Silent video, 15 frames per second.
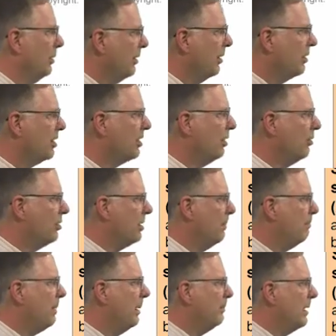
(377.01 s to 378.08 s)
and there's a little
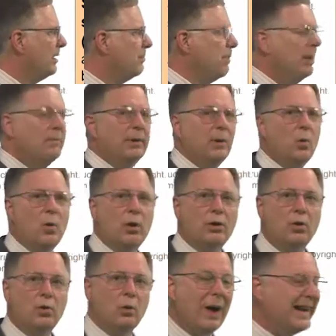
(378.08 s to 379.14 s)
sump pump that's pumping
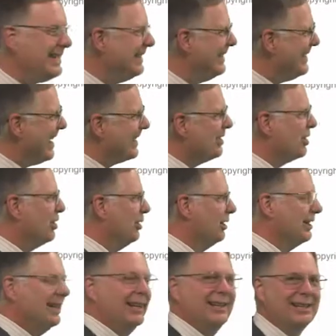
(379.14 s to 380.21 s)
water right next to
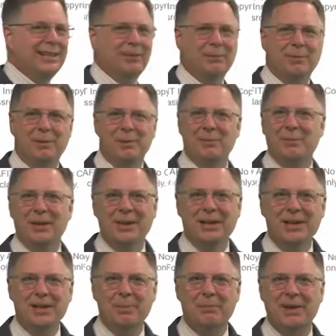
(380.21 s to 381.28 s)

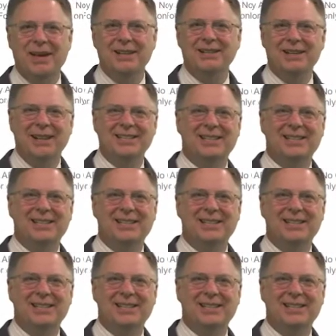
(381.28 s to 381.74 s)
the pit.